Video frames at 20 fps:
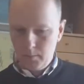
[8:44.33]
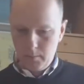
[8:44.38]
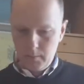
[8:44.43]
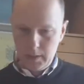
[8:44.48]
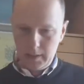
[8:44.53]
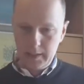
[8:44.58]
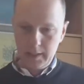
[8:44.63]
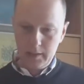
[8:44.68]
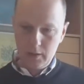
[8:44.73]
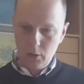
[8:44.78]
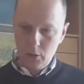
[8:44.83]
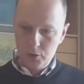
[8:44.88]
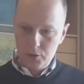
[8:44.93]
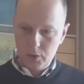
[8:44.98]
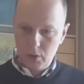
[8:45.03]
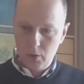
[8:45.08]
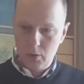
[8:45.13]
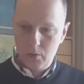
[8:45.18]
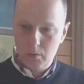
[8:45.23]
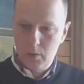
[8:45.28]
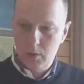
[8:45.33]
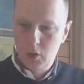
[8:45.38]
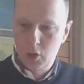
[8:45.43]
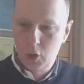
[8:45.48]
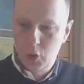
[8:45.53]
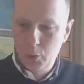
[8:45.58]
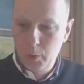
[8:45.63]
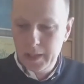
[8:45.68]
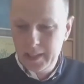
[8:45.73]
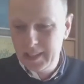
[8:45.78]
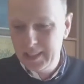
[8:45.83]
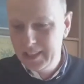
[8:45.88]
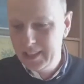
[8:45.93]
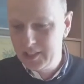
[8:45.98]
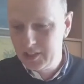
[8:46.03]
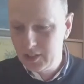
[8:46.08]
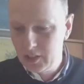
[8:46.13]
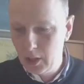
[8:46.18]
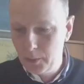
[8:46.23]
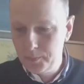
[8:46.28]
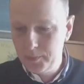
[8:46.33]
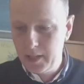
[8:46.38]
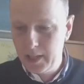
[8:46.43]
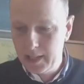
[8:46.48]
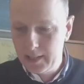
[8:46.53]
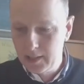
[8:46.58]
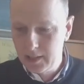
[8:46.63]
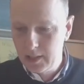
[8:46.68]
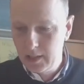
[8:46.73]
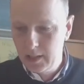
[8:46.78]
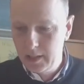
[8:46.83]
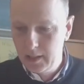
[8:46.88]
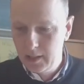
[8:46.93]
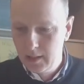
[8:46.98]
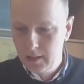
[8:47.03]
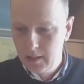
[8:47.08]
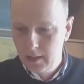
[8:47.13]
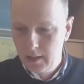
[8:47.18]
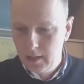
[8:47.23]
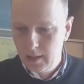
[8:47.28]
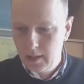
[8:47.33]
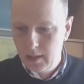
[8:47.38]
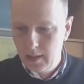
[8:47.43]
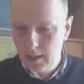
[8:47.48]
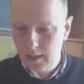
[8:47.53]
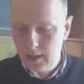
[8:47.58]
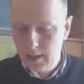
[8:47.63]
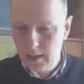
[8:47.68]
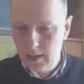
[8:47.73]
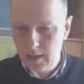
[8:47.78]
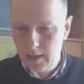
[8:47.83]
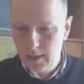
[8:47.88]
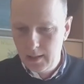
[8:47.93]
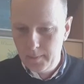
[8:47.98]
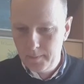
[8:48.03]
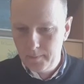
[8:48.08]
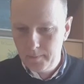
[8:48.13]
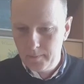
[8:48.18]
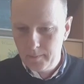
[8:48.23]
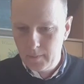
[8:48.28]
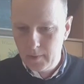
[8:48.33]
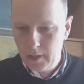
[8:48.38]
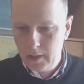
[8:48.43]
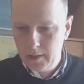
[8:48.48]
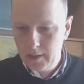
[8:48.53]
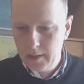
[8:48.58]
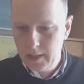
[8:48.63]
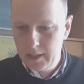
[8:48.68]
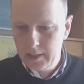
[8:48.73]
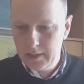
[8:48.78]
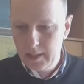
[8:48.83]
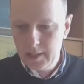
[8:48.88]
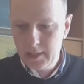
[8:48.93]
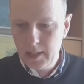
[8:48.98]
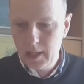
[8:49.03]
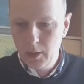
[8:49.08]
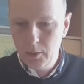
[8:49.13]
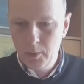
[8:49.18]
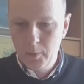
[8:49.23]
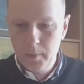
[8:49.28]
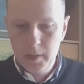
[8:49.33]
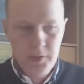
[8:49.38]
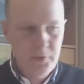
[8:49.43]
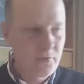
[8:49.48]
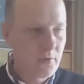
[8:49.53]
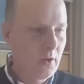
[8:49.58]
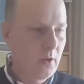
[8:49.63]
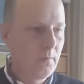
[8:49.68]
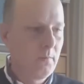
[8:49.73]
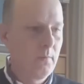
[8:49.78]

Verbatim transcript: But that also quickly stopped actually. Um, I think this album is from